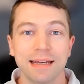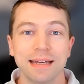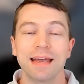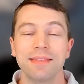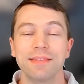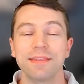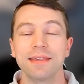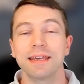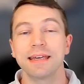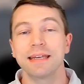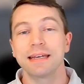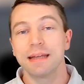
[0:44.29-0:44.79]

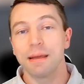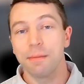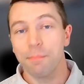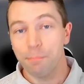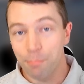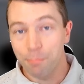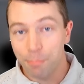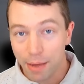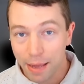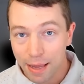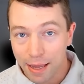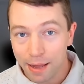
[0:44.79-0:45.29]
And then
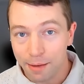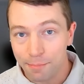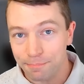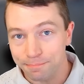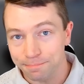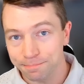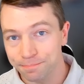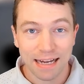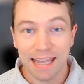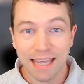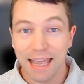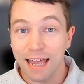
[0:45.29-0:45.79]

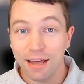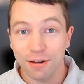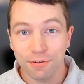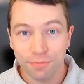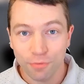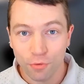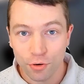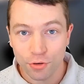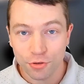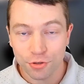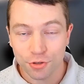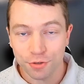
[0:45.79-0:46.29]
bam, I can't
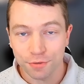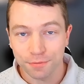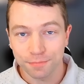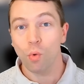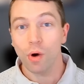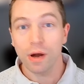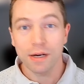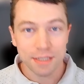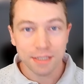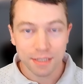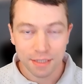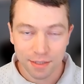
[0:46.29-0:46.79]
afford you.
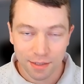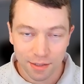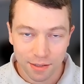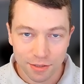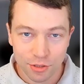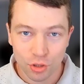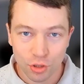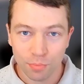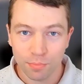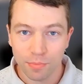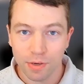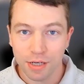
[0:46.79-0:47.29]
Why does it
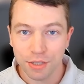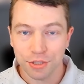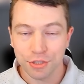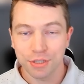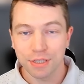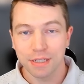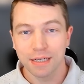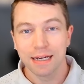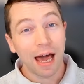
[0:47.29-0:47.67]
cost so much?